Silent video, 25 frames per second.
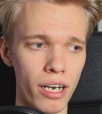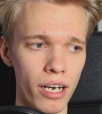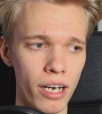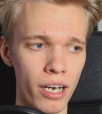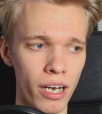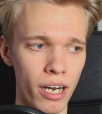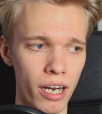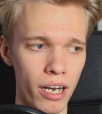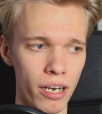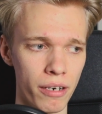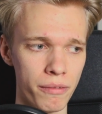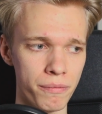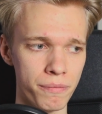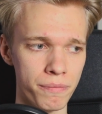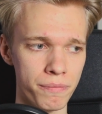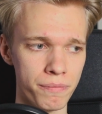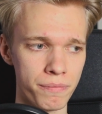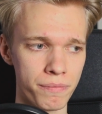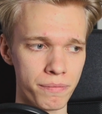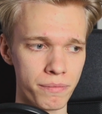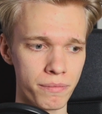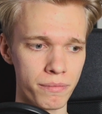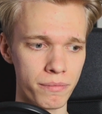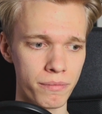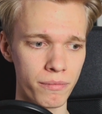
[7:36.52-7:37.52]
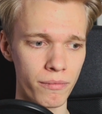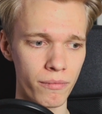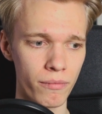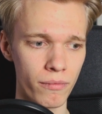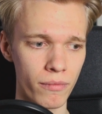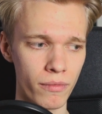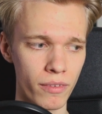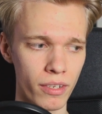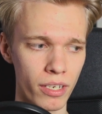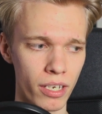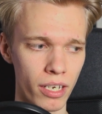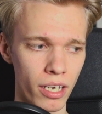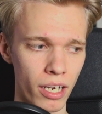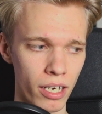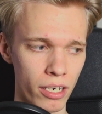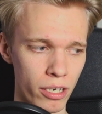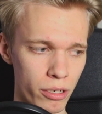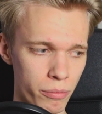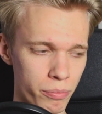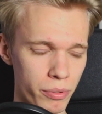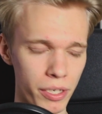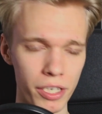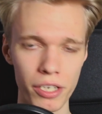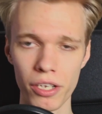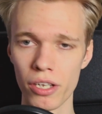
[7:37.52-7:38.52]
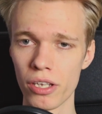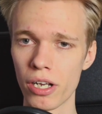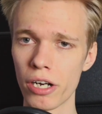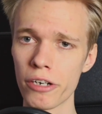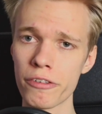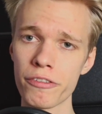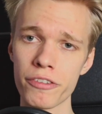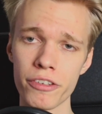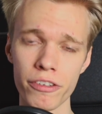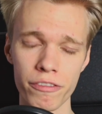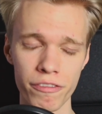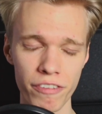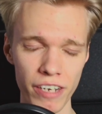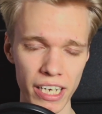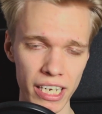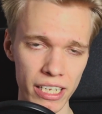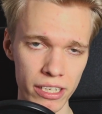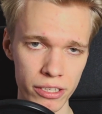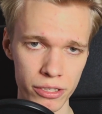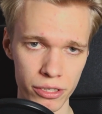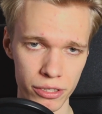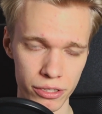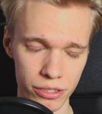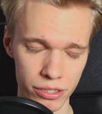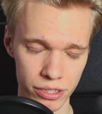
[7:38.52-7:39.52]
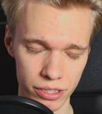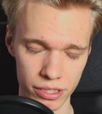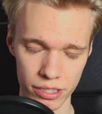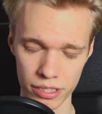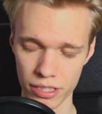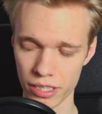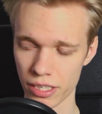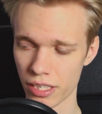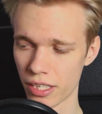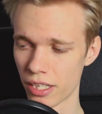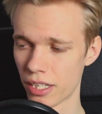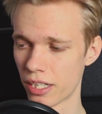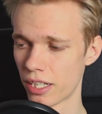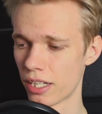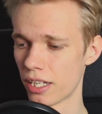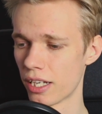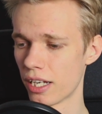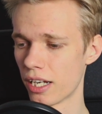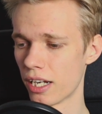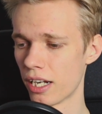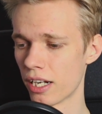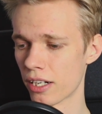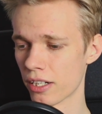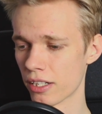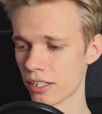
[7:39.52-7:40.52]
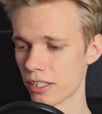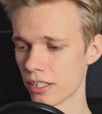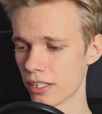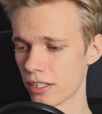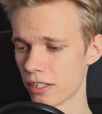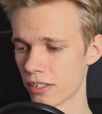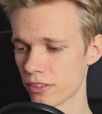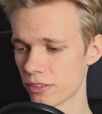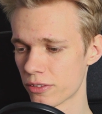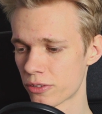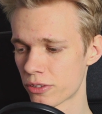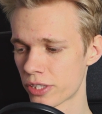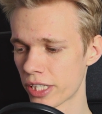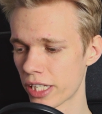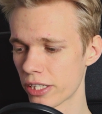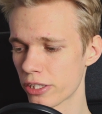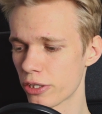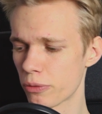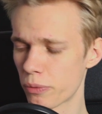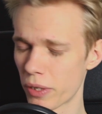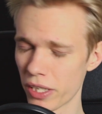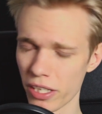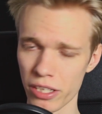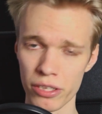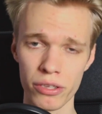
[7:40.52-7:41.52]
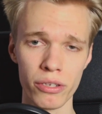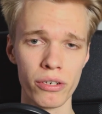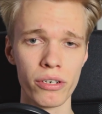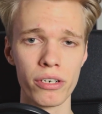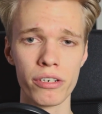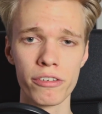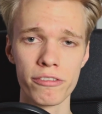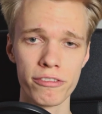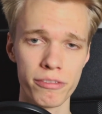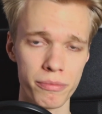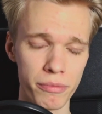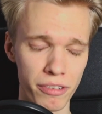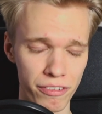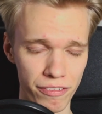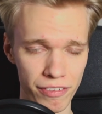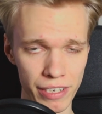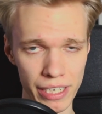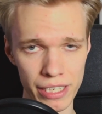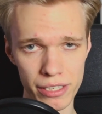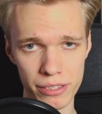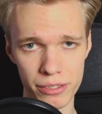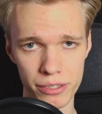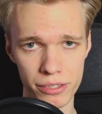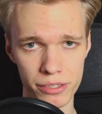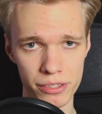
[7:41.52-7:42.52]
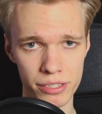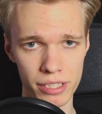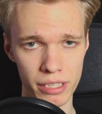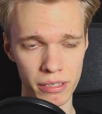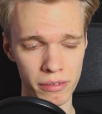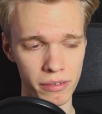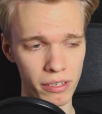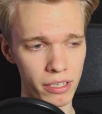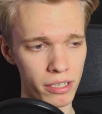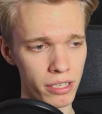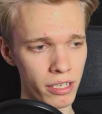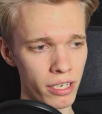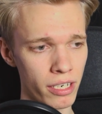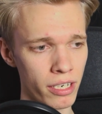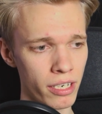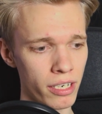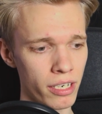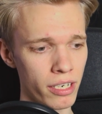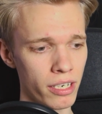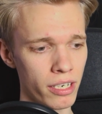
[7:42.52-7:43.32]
I'm going to bring you along for the failures. I'm going to tell you what I learned from the failures, and I'm going to